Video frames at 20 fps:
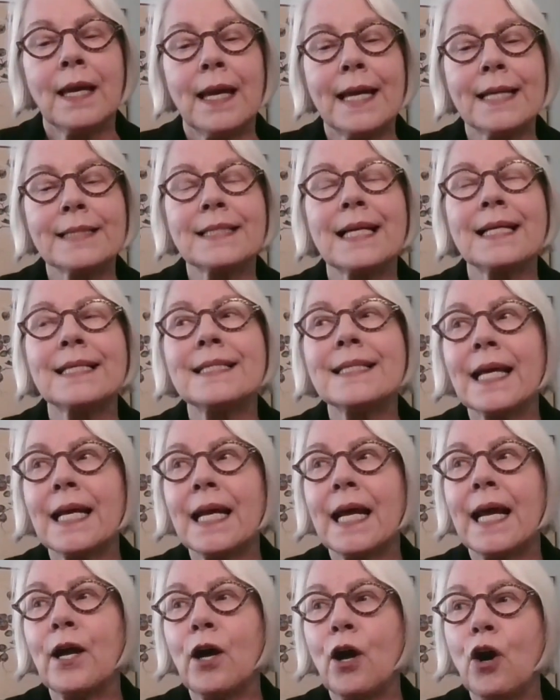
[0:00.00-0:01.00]
As I said,
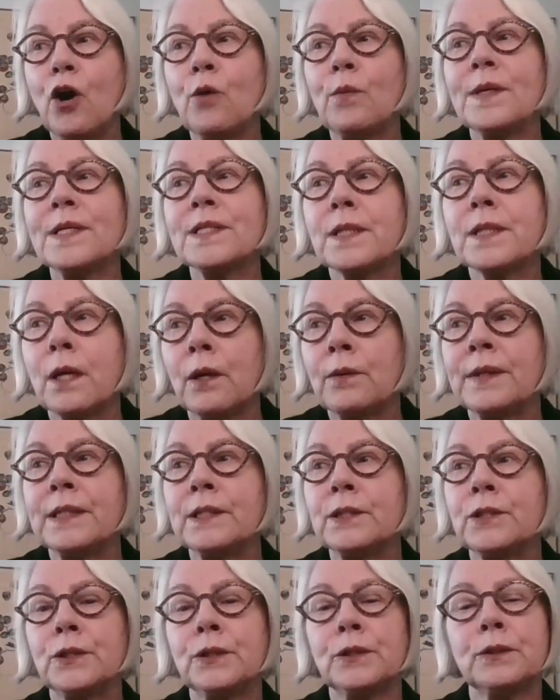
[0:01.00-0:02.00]
I always go
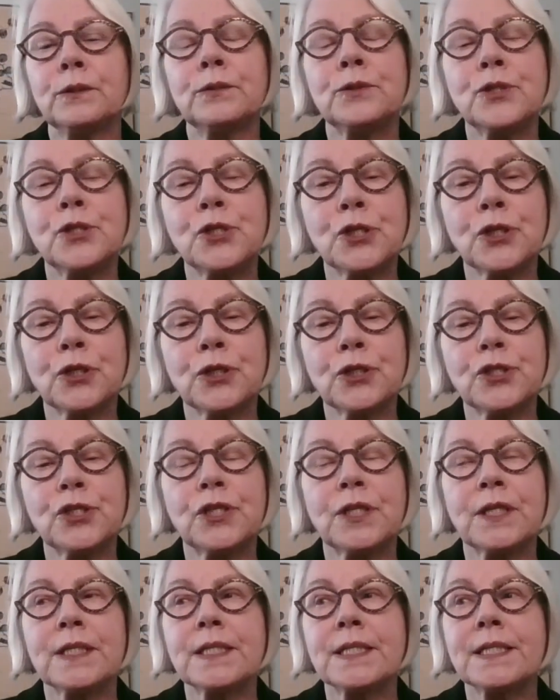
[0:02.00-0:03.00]
into
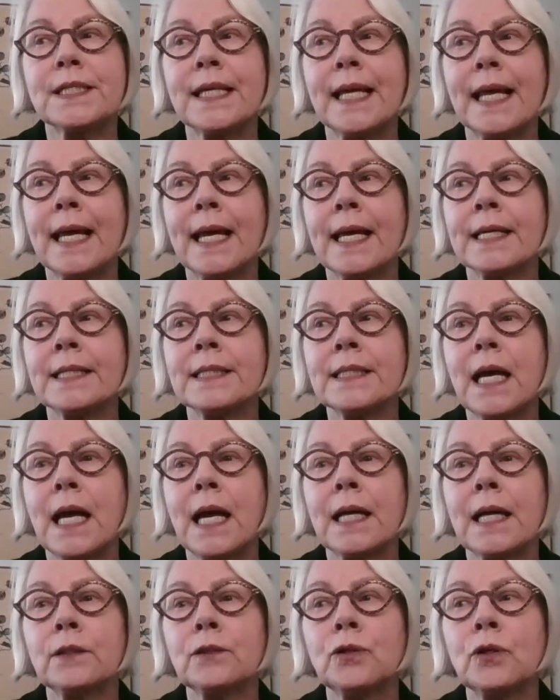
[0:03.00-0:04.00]
churches and
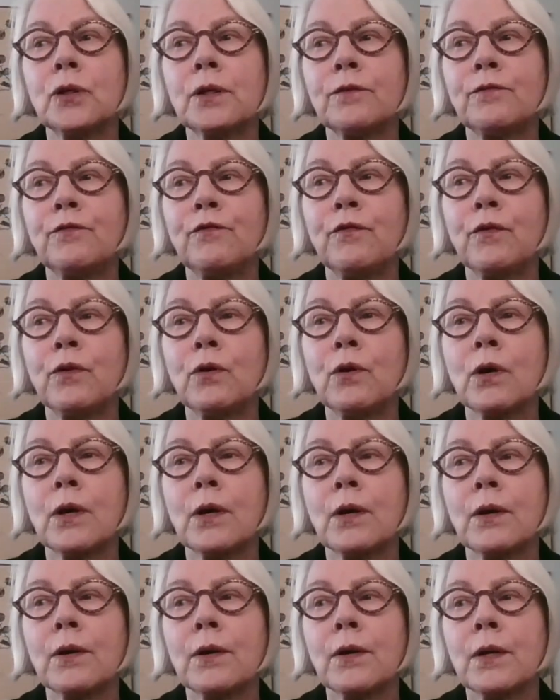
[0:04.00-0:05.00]
I look
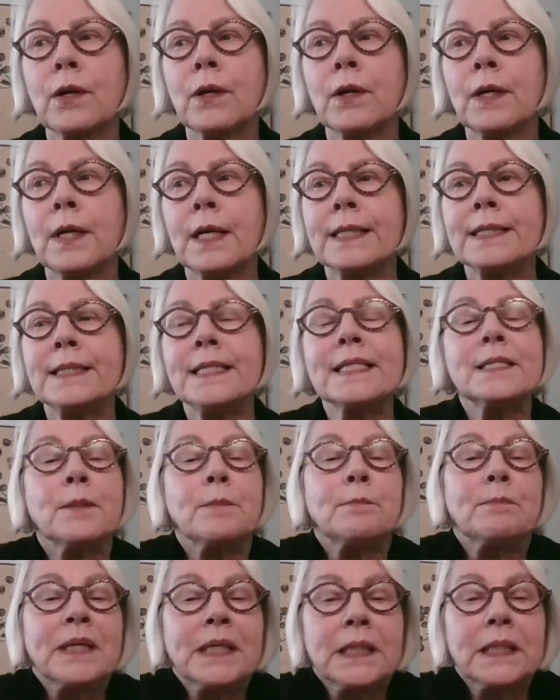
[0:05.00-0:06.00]
for
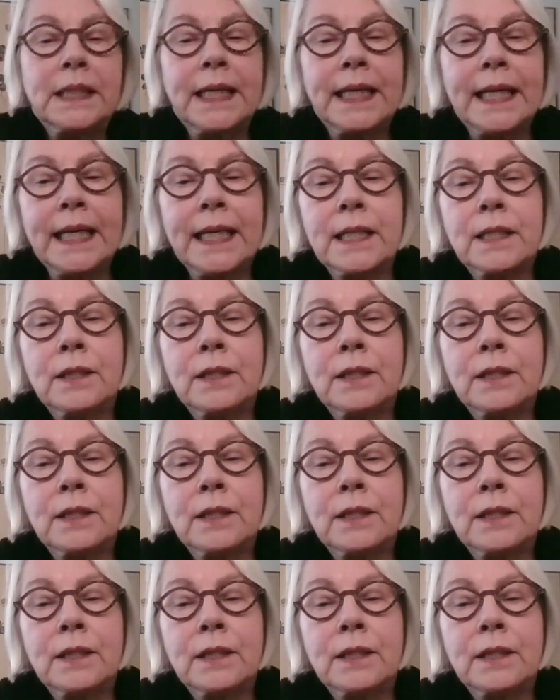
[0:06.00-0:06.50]
disability